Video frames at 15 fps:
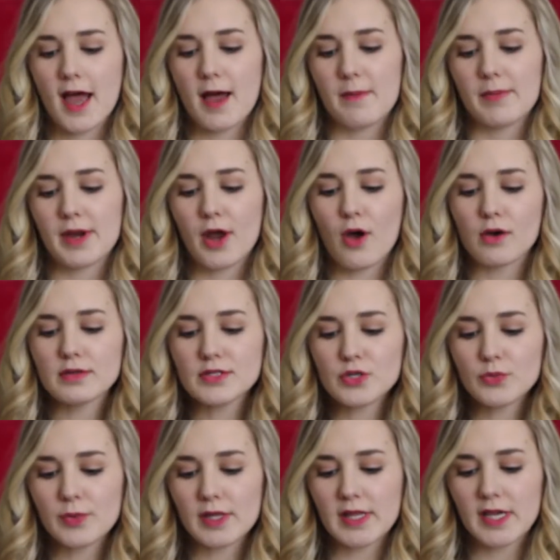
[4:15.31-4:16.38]
um, but I
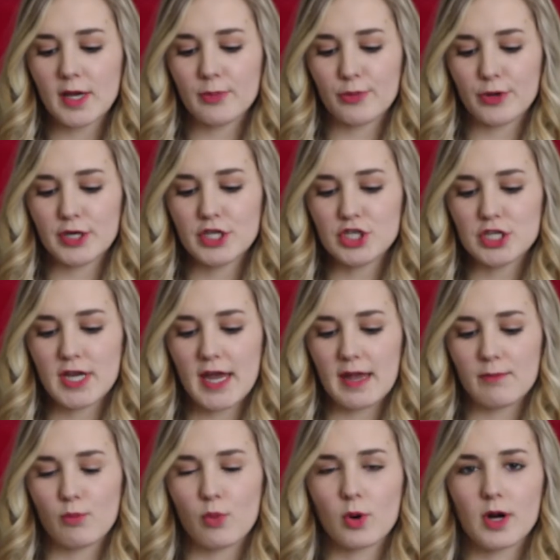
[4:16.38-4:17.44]
also really
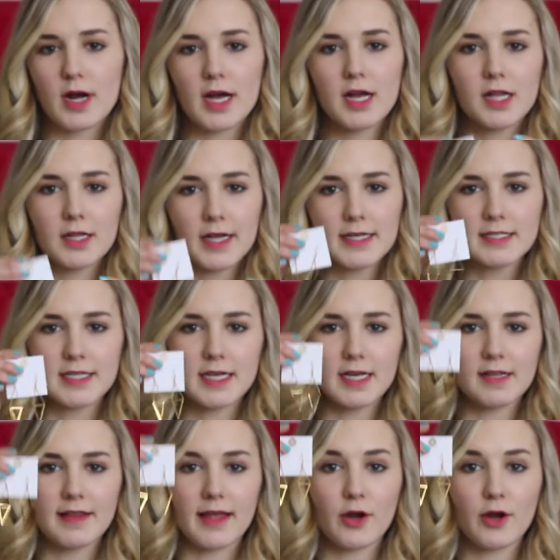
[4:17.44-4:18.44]
appreciate more eclectic,